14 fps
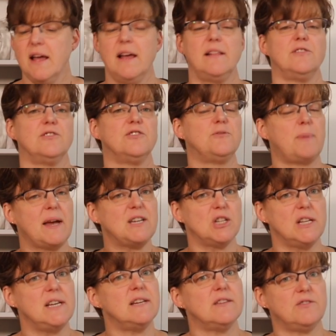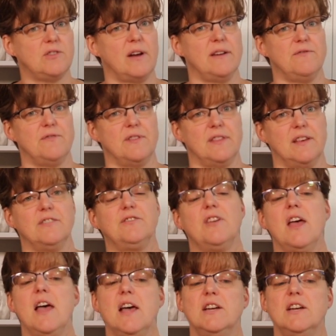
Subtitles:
and they're specially designed for this,